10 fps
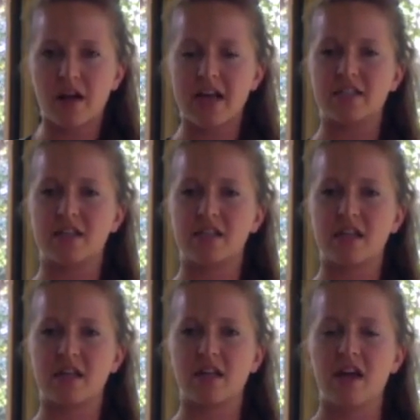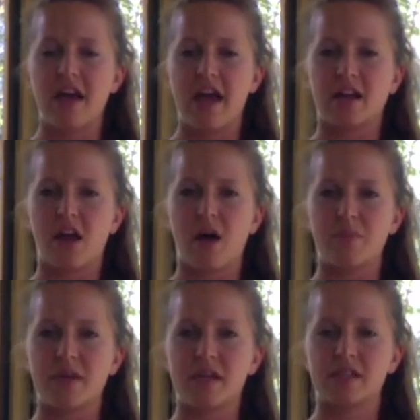It doesn't
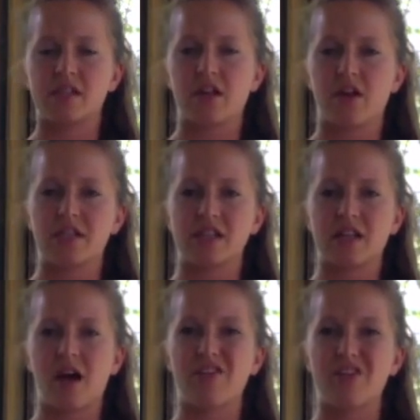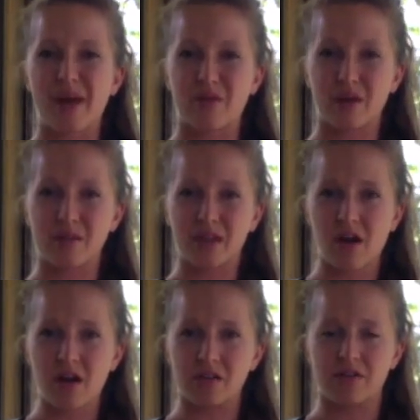encompass, you know, it doesn't cover my ribs at
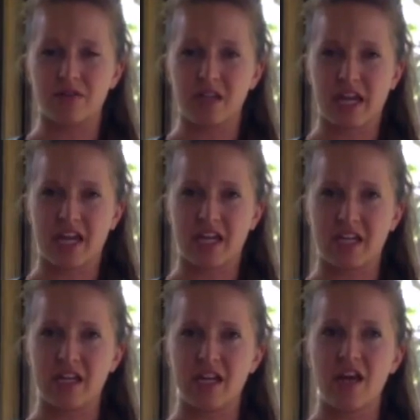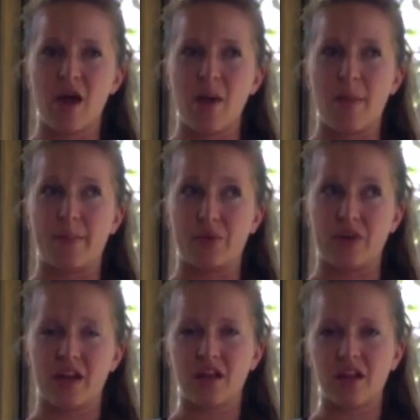all, so I feel like I can
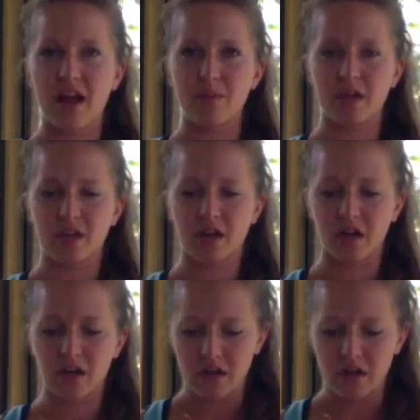breathe a lot better.